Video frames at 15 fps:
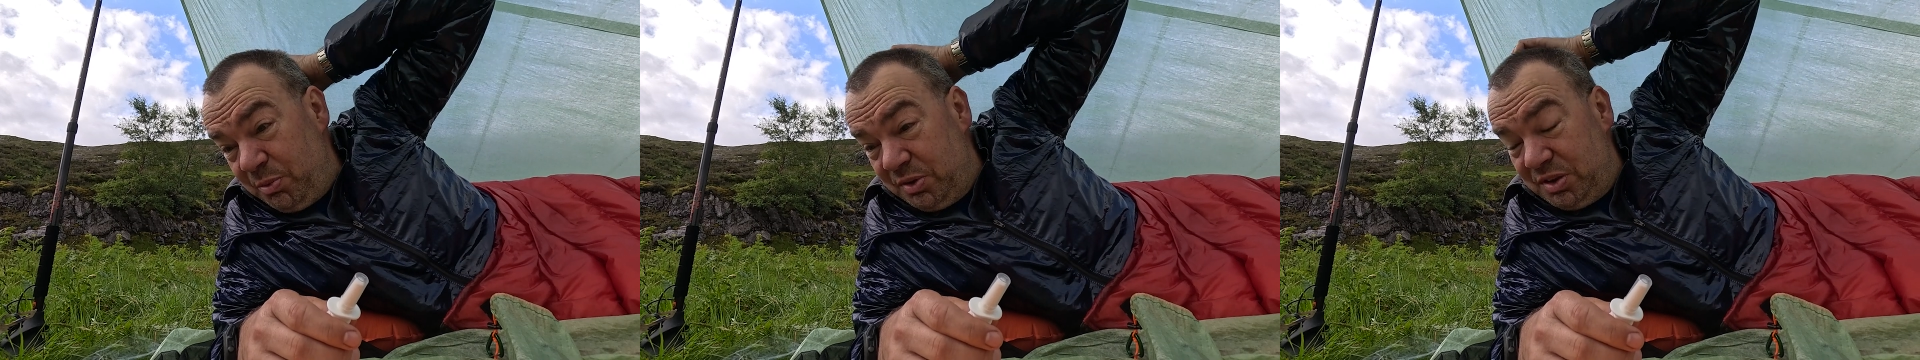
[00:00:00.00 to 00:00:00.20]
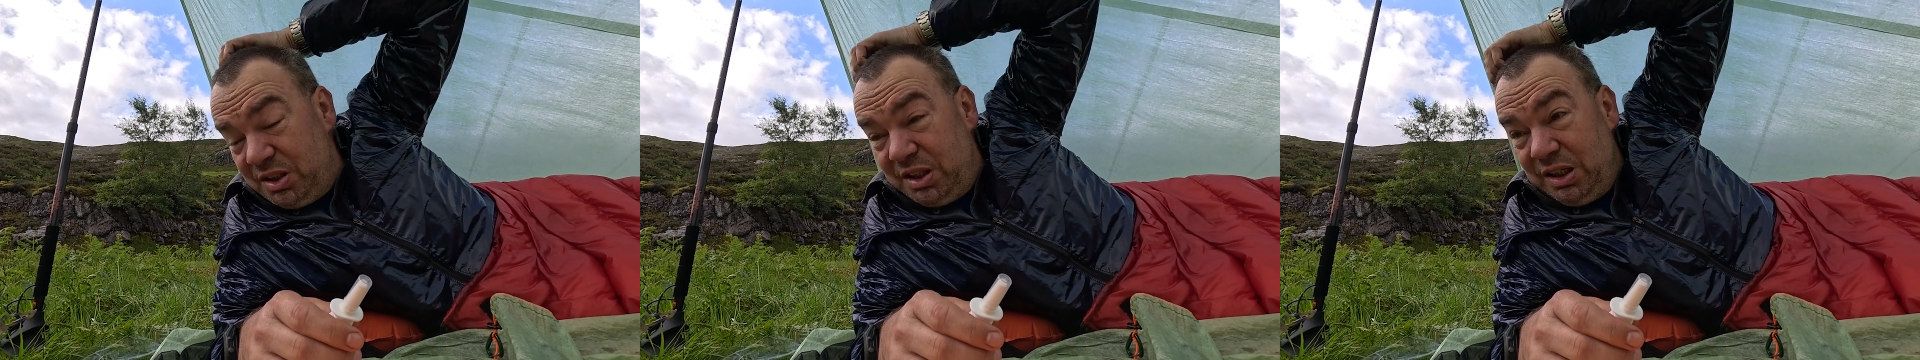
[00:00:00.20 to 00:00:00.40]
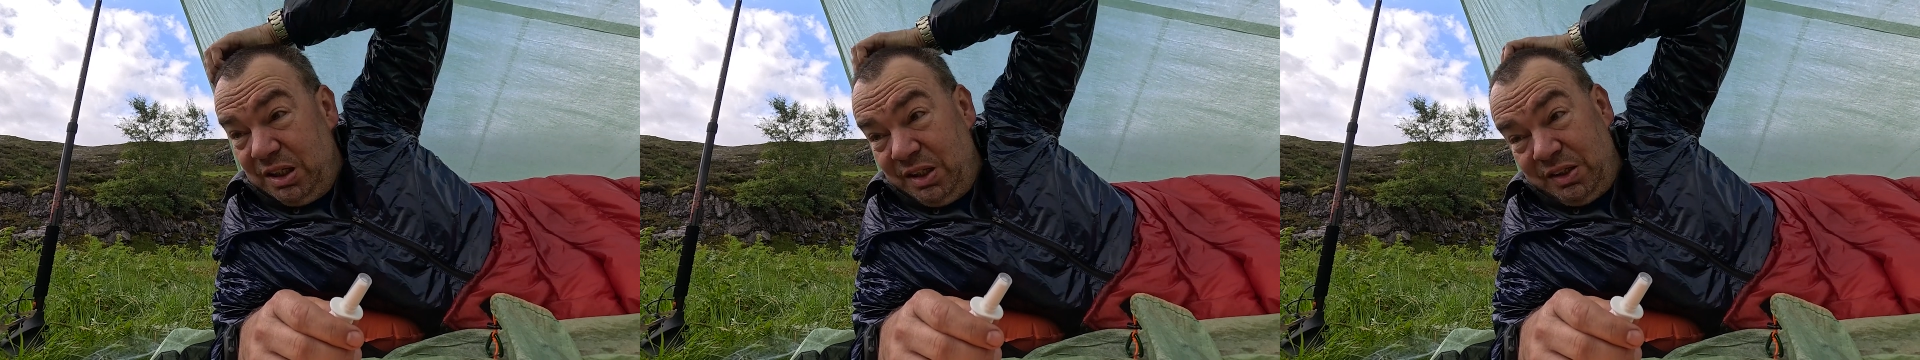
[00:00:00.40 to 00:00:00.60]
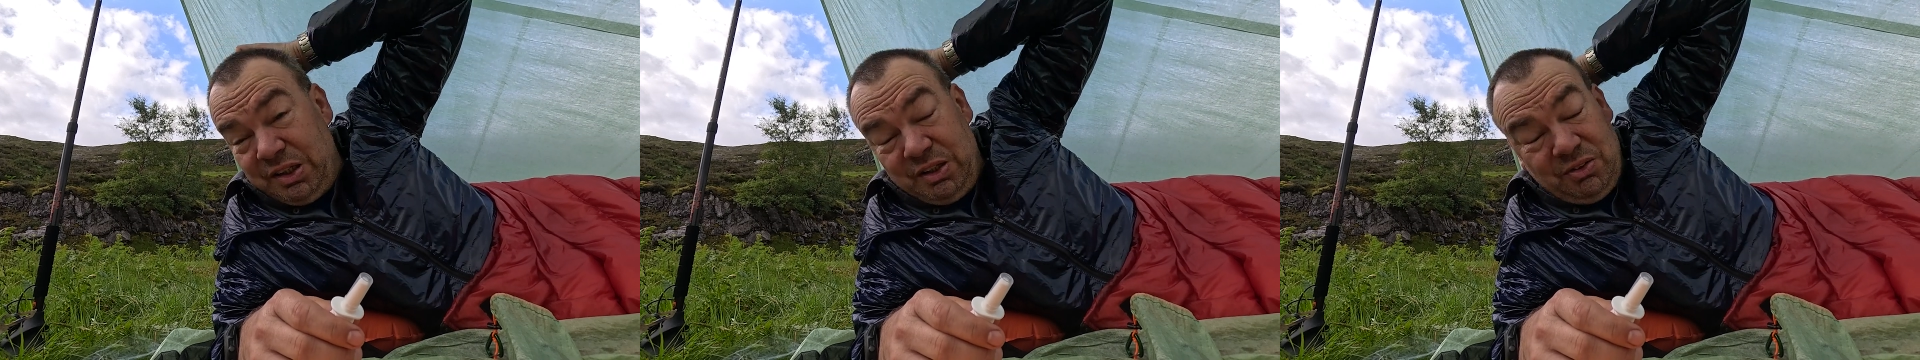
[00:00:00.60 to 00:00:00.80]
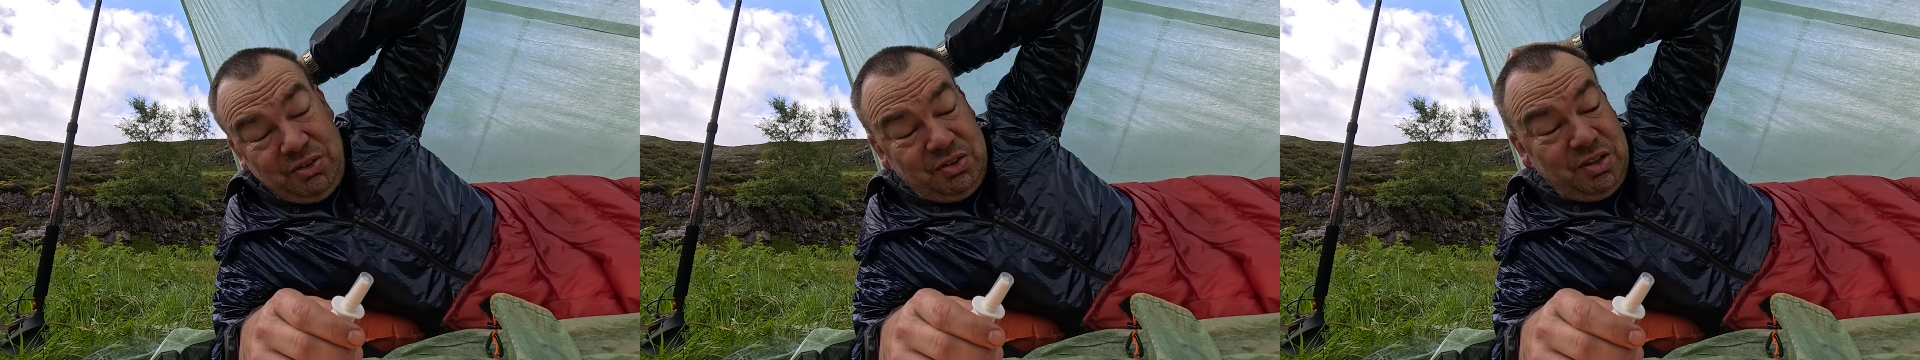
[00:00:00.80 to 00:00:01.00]
my tea and
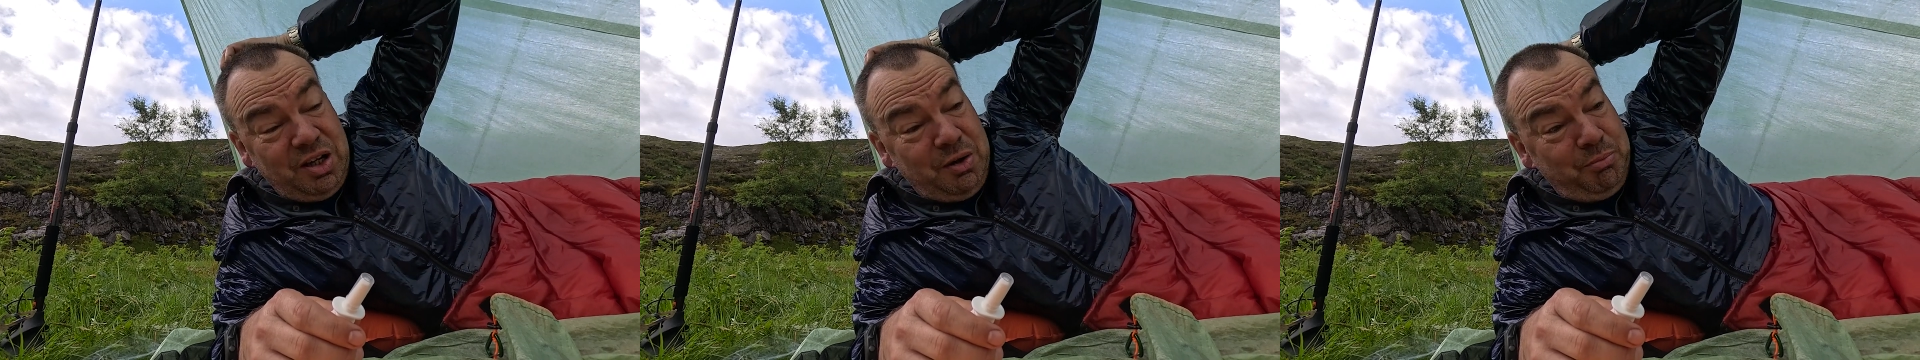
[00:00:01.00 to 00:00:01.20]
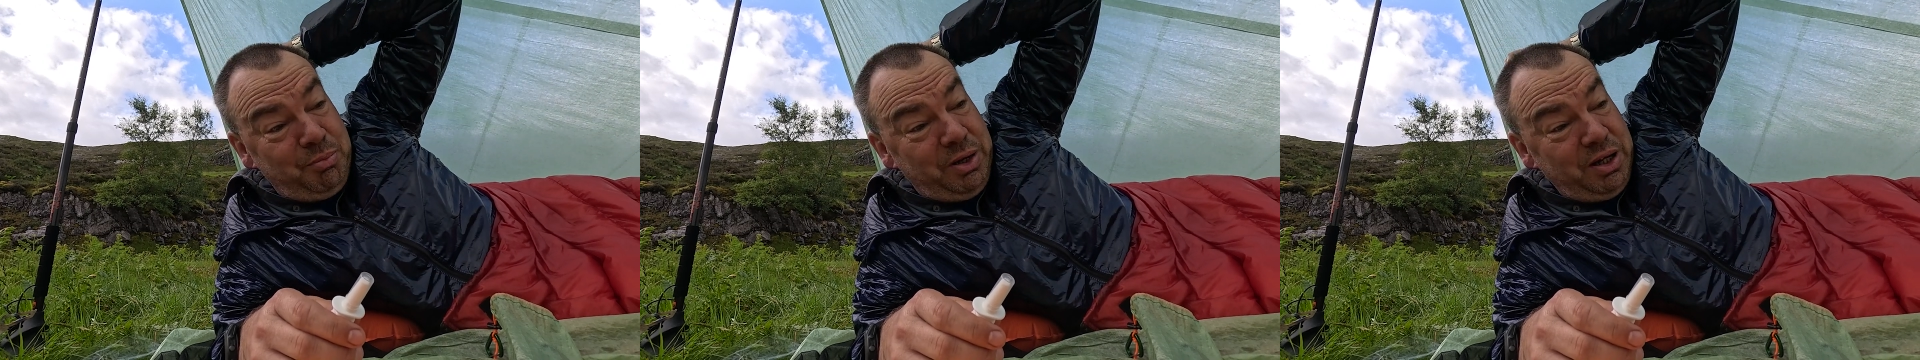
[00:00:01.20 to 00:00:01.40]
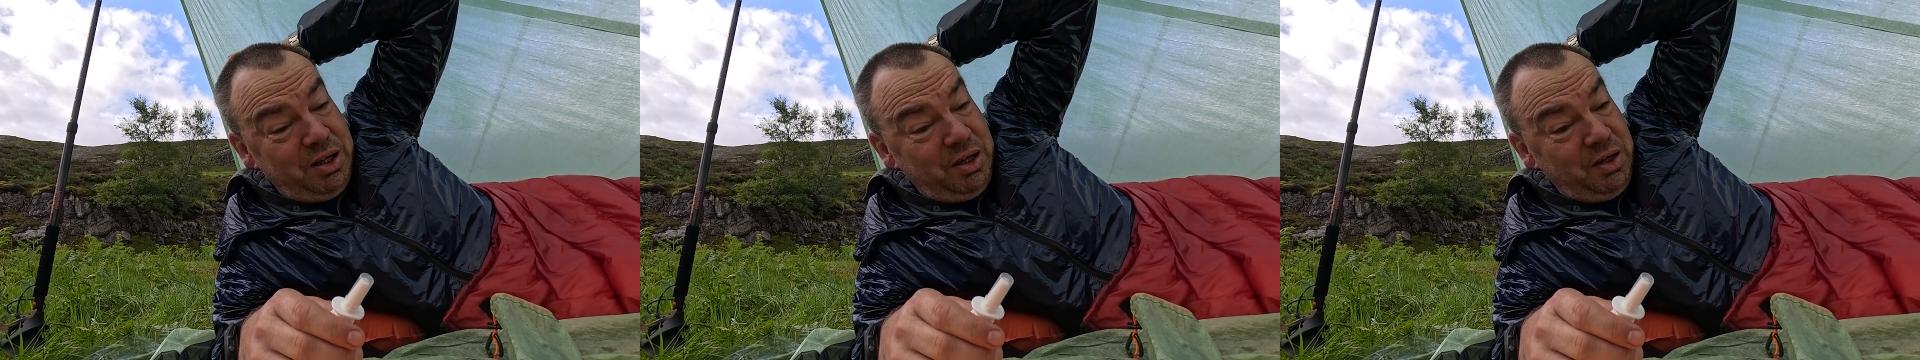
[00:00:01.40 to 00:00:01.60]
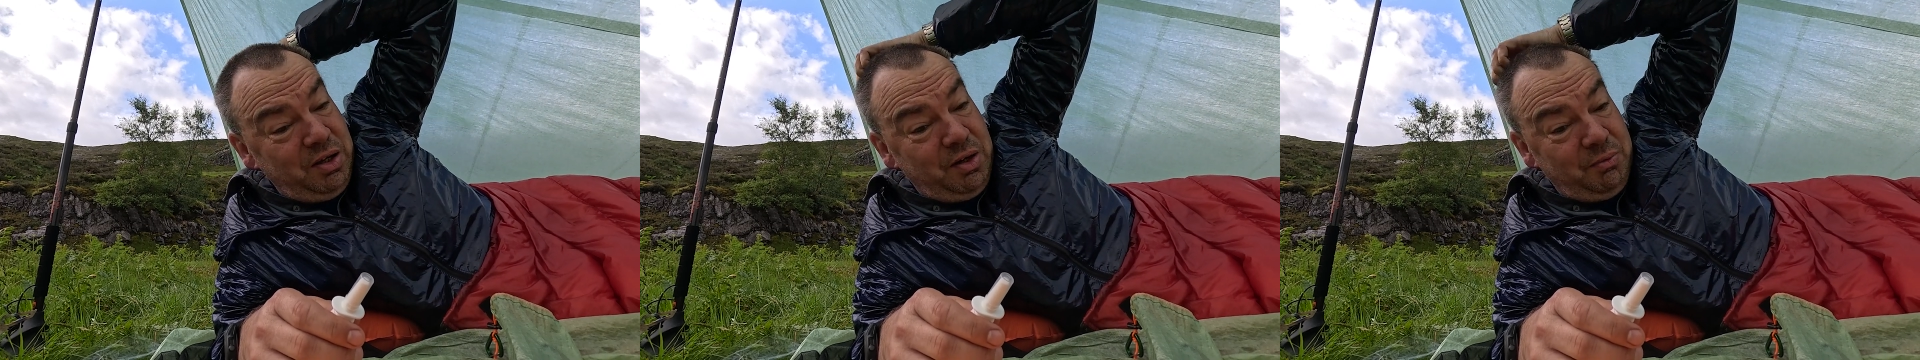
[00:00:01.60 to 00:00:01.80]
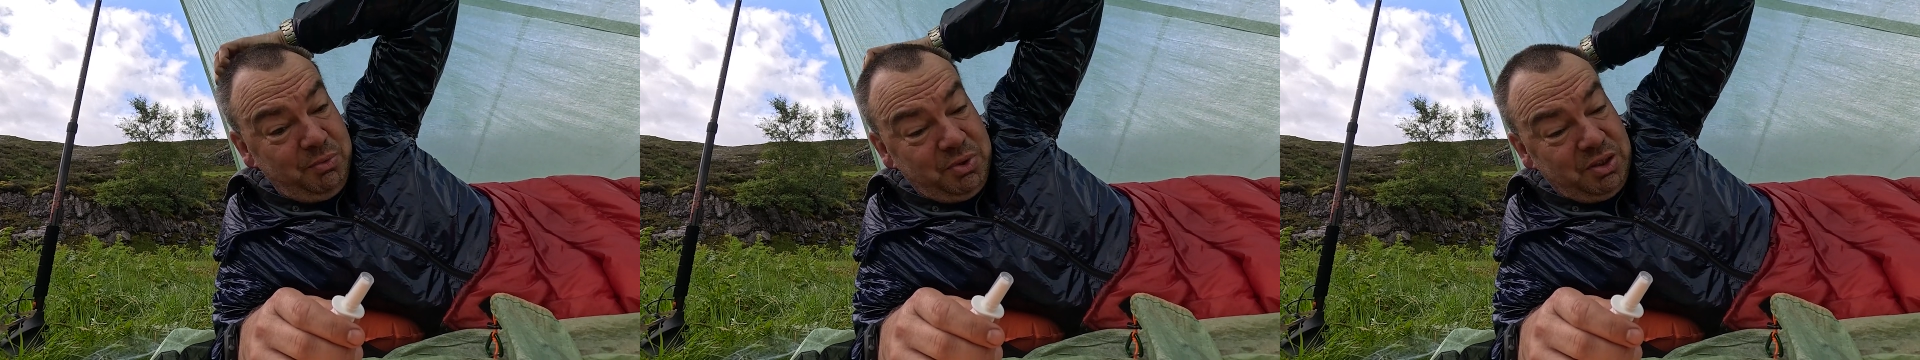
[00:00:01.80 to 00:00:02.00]
then start packing
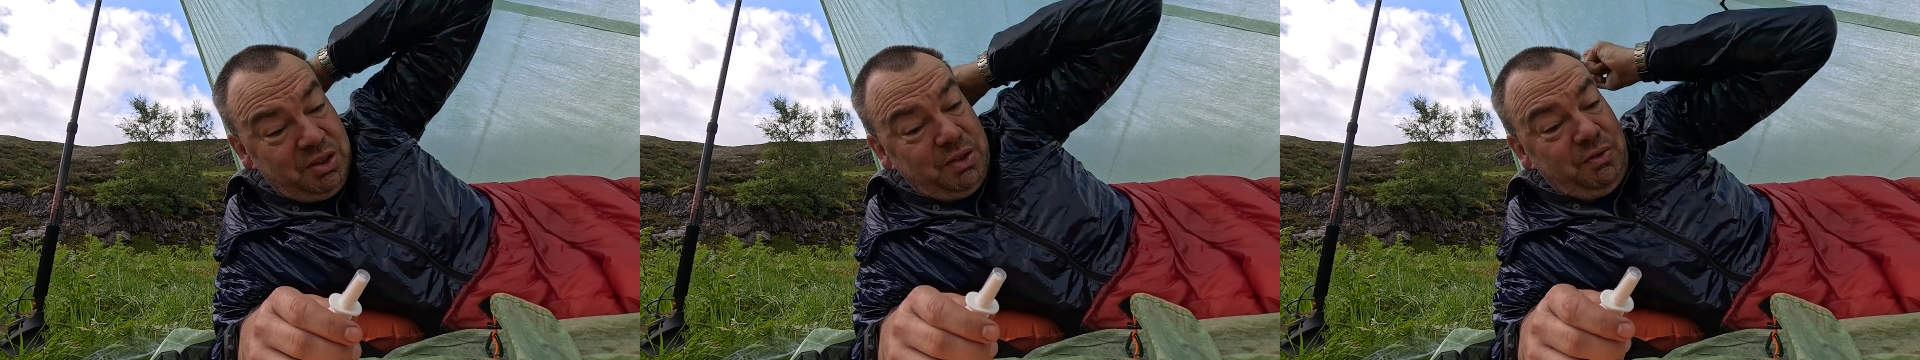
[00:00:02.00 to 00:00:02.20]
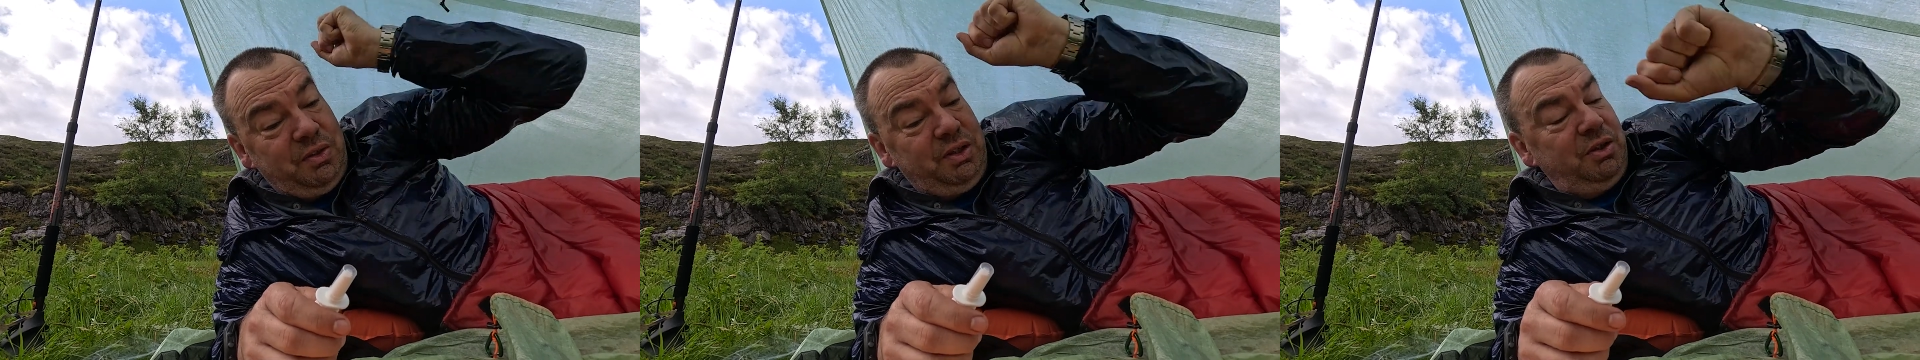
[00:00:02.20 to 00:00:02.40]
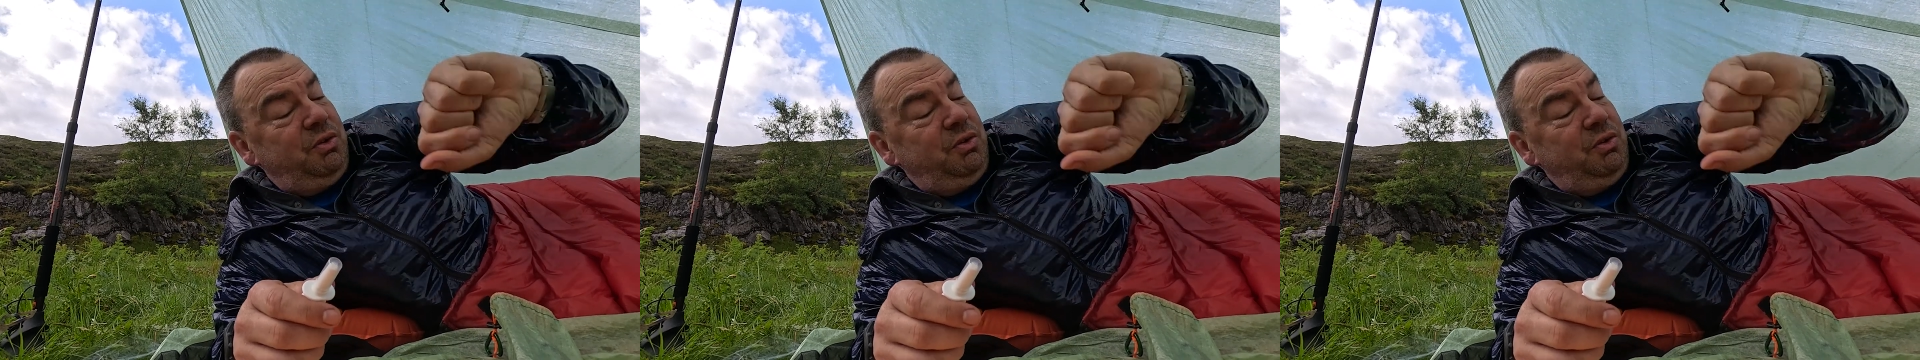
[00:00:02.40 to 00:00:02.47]
up slowly,